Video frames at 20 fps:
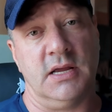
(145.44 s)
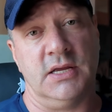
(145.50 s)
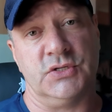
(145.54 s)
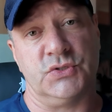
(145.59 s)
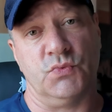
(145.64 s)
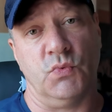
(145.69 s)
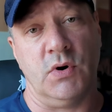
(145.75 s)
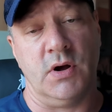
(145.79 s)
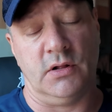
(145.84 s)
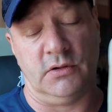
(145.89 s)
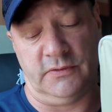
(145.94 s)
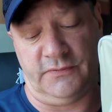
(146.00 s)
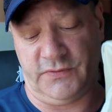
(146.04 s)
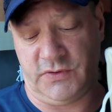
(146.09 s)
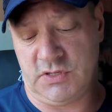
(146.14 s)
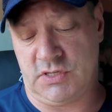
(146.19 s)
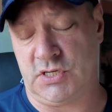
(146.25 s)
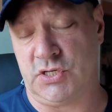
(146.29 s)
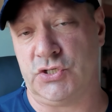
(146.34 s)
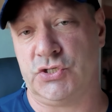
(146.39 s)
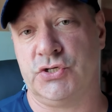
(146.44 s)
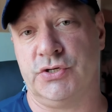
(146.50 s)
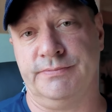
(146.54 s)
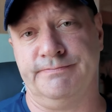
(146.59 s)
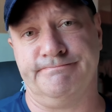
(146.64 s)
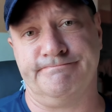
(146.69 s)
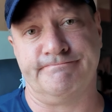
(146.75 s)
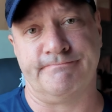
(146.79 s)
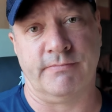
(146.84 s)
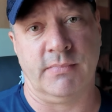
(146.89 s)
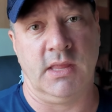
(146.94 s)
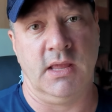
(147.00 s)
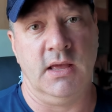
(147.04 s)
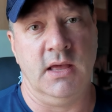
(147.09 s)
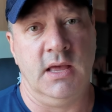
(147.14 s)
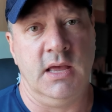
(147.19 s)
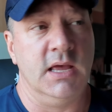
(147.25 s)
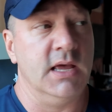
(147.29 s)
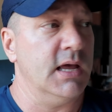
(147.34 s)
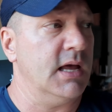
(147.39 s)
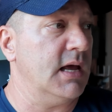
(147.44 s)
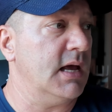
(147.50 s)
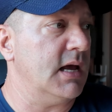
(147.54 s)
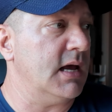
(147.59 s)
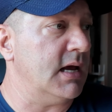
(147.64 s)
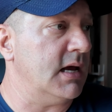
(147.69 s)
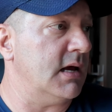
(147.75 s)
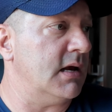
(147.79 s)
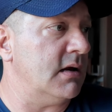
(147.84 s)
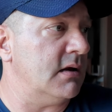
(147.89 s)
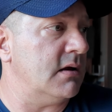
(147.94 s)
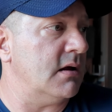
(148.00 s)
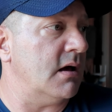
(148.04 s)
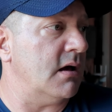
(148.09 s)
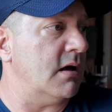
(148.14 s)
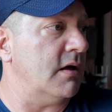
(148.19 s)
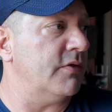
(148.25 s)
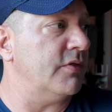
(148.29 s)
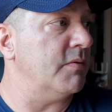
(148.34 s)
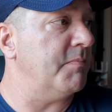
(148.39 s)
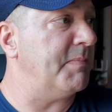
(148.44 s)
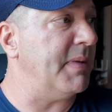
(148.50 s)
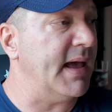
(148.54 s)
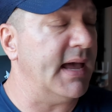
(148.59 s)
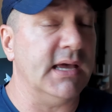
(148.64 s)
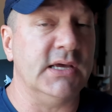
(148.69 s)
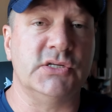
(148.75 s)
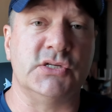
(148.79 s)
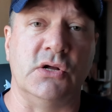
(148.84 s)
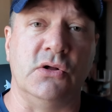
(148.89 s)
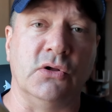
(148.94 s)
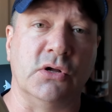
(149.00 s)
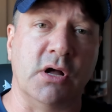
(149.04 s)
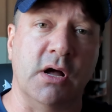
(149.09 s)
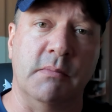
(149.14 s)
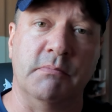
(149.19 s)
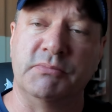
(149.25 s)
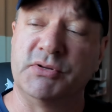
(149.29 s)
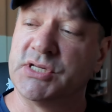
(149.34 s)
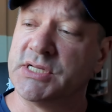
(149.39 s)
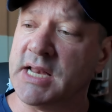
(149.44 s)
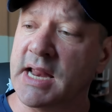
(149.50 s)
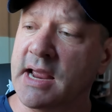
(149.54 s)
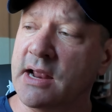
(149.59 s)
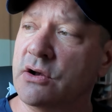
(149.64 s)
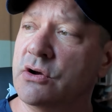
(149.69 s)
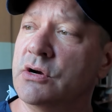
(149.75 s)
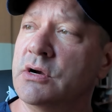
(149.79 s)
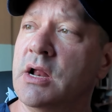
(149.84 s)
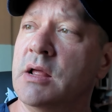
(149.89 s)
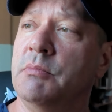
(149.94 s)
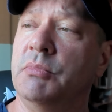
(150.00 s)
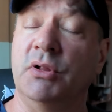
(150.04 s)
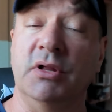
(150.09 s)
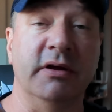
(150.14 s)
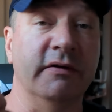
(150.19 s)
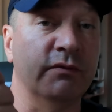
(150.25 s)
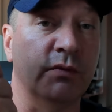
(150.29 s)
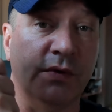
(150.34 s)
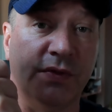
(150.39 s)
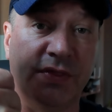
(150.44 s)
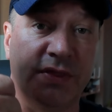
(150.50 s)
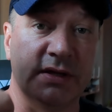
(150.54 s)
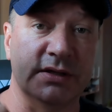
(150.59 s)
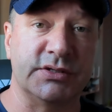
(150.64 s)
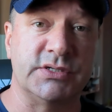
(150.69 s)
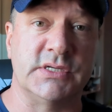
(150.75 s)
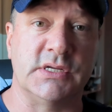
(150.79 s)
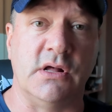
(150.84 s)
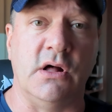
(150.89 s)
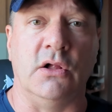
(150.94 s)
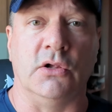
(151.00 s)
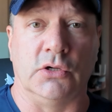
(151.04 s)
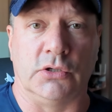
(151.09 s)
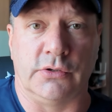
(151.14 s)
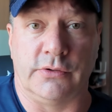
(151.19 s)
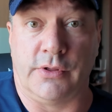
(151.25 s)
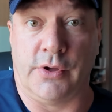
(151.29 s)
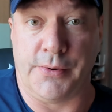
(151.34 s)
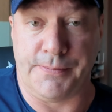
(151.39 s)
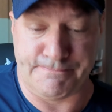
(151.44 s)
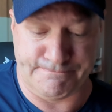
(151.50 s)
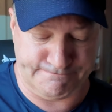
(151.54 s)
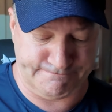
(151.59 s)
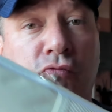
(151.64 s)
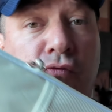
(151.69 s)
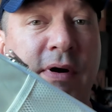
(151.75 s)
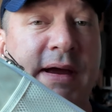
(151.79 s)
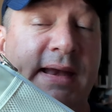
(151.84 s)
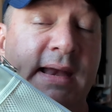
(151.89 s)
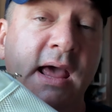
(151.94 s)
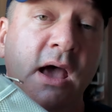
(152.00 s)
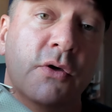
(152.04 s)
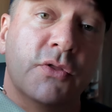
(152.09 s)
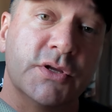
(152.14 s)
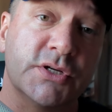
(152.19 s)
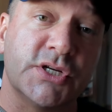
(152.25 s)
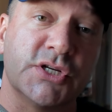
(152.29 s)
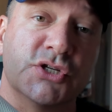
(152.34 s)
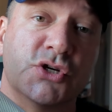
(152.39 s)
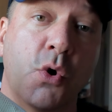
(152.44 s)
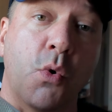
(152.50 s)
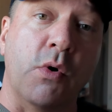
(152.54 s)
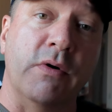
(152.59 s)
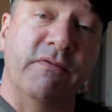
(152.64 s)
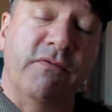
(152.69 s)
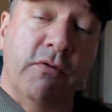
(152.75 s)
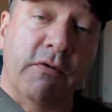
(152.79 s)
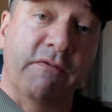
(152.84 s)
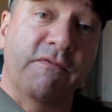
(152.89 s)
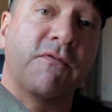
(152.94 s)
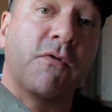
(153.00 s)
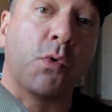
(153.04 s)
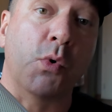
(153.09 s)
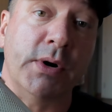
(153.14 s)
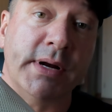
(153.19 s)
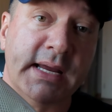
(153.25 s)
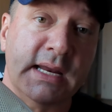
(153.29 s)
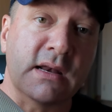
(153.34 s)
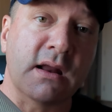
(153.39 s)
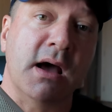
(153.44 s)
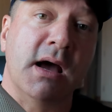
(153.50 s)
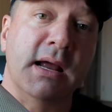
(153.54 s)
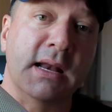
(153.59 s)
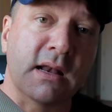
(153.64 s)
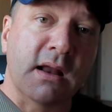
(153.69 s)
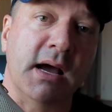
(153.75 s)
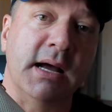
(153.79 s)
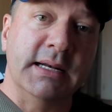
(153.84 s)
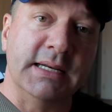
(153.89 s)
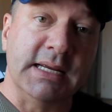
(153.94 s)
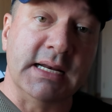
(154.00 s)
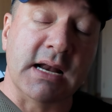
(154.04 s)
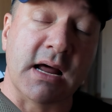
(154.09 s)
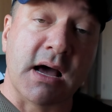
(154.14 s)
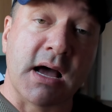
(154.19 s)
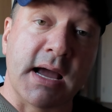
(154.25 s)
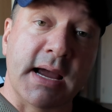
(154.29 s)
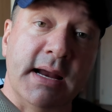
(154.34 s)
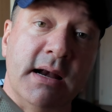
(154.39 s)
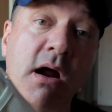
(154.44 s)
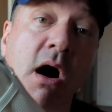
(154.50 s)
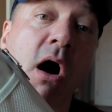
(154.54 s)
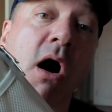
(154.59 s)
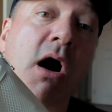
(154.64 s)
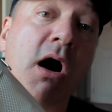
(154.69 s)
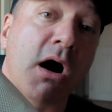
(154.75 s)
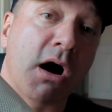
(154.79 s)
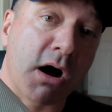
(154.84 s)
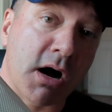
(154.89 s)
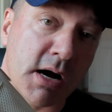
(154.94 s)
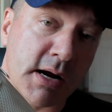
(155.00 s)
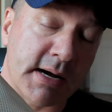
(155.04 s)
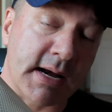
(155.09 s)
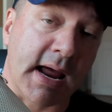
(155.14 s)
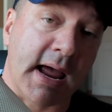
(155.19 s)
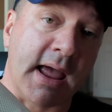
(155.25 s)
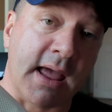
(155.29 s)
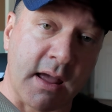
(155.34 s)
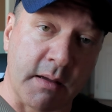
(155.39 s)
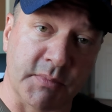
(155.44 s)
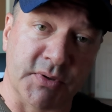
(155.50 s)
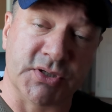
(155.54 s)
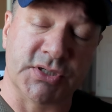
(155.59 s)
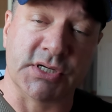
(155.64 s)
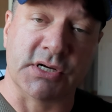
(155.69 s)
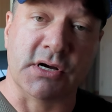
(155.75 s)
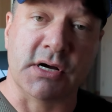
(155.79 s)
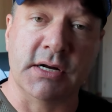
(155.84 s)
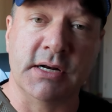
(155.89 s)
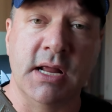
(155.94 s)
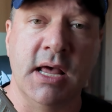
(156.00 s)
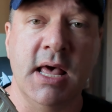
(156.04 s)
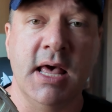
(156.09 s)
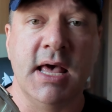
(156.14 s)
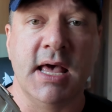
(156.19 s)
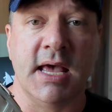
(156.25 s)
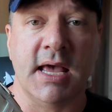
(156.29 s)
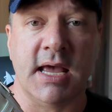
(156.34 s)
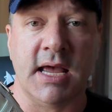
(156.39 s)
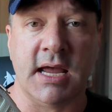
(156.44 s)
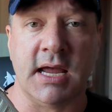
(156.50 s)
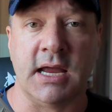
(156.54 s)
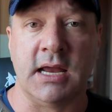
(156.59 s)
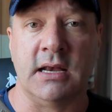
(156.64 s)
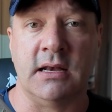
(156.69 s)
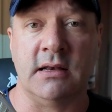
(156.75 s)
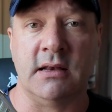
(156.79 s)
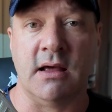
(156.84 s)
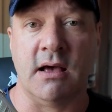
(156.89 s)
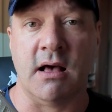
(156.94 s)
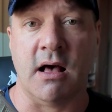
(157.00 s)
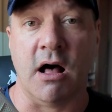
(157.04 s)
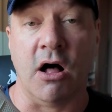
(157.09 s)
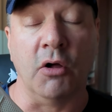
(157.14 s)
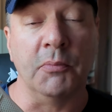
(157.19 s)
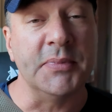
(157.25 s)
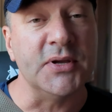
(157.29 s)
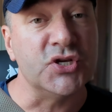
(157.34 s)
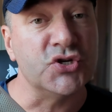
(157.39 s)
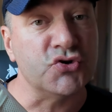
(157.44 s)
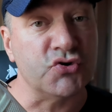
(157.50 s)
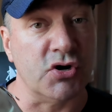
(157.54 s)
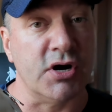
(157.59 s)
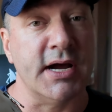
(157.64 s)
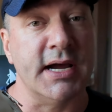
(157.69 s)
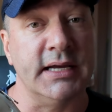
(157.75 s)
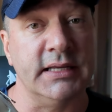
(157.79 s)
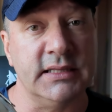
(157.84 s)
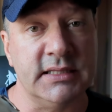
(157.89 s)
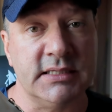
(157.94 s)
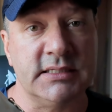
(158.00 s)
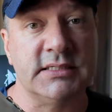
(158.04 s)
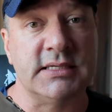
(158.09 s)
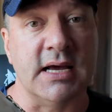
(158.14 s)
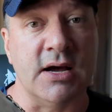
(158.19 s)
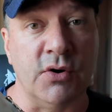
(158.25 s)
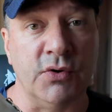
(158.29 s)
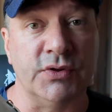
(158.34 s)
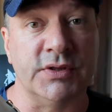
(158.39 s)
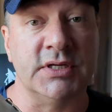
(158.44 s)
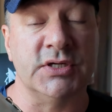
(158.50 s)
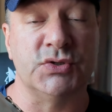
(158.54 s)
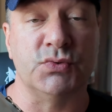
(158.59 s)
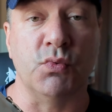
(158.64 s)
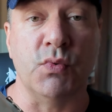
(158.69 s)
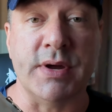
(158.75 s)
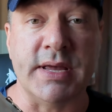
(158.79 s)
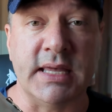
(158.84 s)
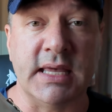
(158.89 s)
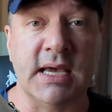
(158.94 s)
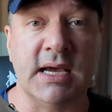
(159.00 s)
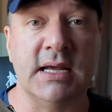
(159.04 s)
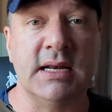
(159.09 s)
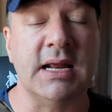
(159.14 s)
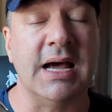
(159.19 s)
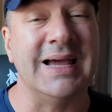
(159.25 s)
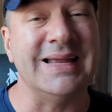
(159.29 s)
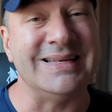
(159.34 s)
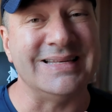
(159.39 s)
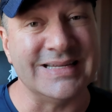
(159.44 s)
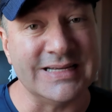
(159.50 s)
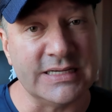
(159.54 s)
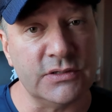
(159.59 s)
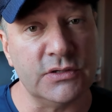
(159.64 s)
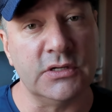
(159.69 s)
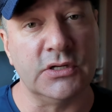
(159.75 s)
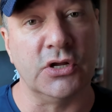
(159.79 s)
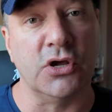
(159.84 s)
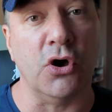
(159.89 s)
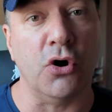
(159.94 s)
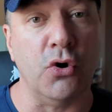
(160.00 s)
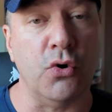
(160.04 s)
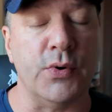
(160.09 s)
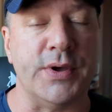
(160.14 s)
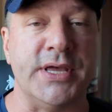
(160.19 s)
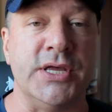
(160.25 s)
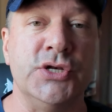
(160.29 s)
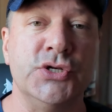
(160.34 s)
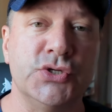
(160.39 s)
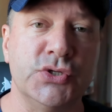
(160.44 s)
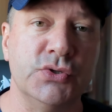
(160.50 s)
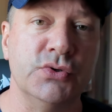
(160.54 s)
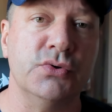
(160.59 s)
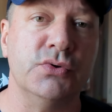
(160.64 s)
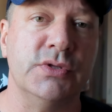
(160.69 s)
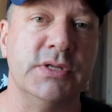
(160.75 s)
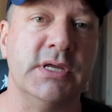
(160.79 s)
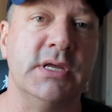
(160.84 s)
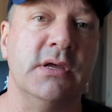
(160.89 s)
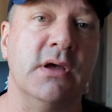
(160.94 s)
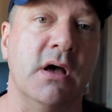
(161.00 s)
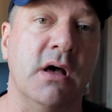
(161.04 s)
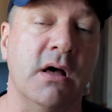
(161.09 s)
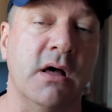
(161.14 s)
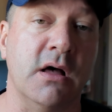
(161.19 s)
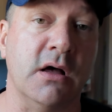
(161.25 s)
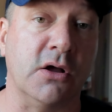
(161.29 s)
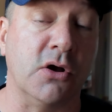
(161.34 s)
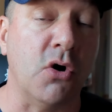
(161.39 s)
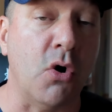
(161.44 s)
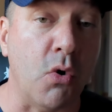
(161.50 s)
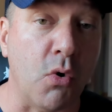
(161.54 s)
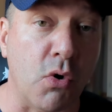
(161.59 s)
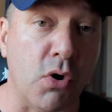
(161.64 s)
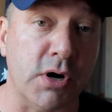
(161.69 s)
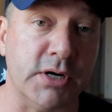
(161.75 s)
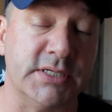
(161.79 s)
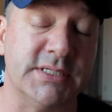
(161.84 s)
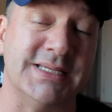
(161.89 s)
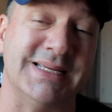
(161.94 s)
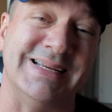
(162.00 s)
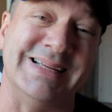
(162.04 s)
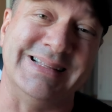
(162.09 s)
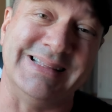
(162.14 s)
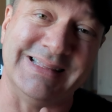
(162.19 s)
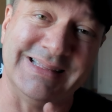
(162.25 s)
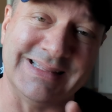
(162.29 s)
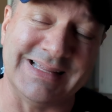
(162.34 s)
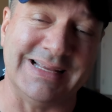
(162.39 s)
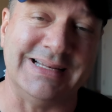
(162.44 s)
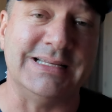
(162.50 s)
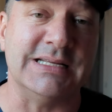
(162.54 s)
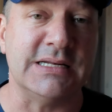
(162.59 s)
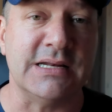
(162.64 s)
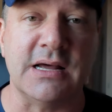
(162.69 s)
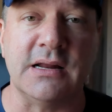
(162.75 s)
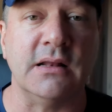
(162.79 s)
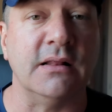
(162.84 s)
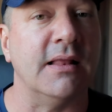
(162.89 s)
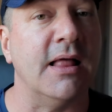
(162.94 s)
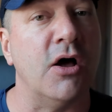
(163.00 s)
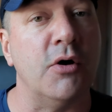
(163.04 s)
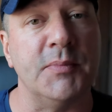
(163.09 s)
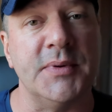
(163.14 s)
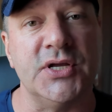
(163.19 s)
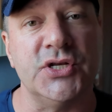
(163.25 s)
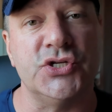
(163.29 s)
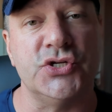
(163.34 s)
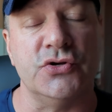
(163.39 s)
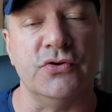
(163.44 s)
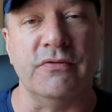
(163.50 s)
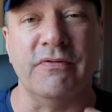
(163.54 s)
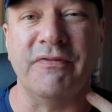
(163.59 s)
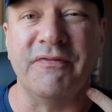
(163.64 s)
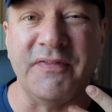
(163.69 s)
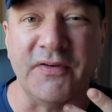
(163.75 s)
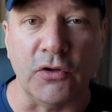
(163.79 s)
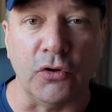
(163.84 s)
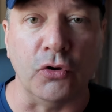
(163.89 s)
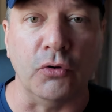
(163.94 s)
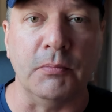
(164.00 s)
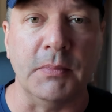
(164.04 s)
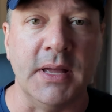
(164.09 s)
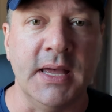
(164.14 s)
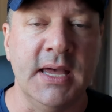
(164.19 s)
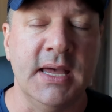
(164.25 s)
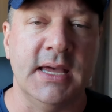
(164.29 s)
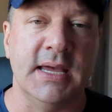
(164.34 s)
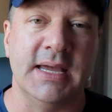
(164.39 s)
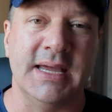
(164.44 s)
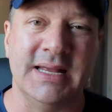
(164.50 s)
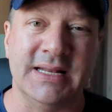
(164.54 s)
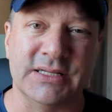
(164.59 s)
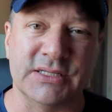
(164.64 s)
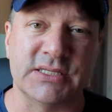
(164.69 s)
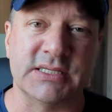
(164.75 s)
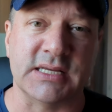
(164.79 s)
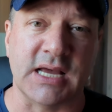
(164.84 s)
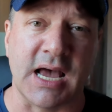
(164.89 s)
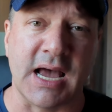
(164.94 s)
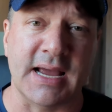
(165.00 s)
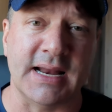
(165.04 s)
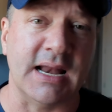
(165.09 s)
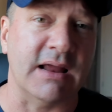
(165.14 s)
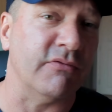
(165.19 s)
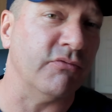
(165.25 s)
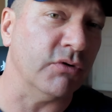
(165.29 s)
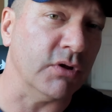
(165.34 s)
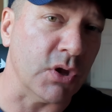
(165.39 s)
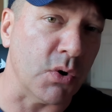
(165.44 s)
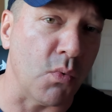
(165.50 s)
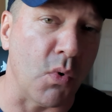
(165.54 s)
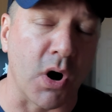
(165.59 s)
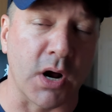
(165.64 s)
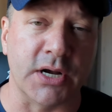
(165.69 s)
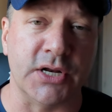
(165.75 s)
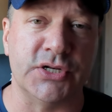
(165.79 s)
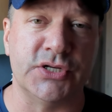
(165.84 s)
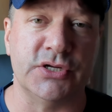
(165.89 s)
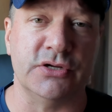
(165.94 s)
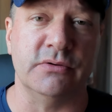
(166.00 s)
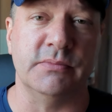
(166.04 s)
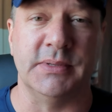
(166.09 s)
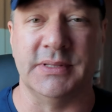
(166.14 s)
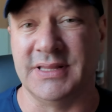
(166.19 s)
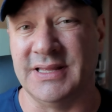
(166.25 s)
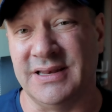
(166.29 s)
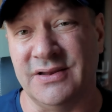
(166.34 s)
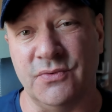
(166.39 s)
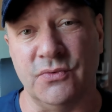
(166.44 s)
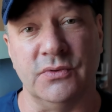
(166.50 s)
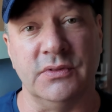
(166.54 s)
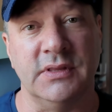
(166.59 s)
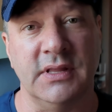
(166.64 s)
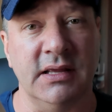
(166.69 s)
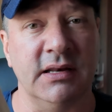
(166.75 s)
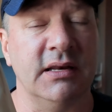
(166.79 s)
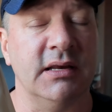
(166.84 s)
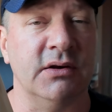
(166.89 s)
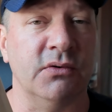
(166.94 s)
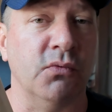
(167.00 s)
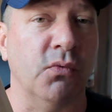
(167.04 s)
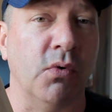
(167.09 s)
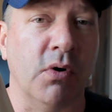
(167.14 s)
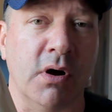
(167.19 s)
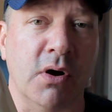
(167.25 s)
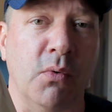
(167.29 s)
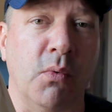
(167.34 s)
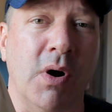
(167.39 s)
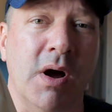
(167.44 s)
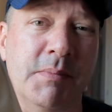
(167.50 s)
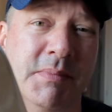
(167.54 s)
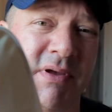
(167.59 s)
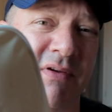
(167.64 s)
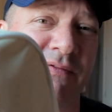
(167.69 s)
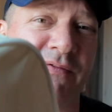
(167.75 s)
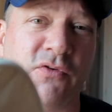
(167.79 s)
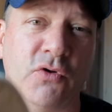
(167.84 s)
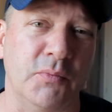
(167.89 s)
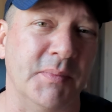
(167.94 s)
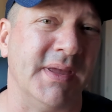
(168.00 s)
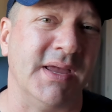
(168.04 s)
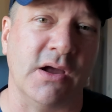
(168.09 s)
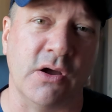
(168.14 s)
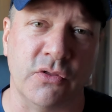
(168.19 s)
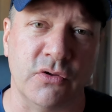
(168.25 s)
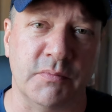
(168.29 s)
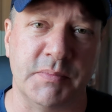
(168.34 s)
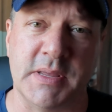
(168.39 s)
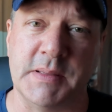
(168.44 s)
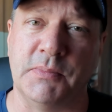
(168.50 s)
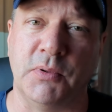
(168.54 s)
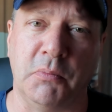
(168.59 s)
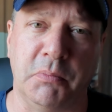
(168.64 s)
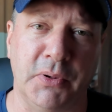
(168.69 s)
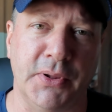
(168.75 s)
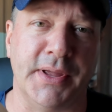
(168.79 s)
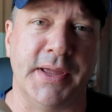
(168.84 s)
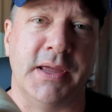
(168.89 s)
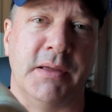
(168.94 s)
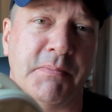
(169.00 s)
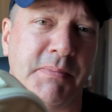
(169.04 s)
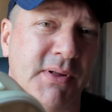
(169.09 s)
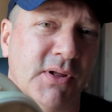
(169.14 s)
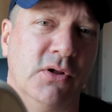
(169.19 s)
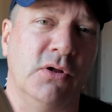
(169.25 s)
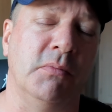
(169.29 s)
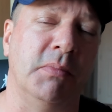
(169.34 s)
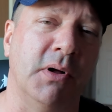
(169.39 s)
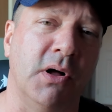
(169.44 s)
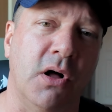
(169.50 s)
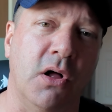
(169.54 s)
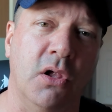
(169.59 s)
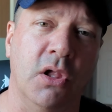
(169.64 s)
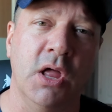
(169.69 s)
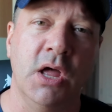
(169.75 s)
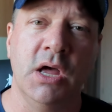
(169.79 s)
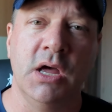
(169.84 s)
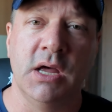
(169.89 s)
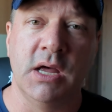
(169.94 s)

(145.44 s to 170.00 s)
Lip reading: as well if you need to. And the bags all come standard, I believe, with this color though. Right now, this is going for $49.99 on Amazon. And I'll be trying this out this weekend. I did go into the courts, and they did not allow me to film inside. I really wanted to, but they didn't want me filming other people playing pickleball.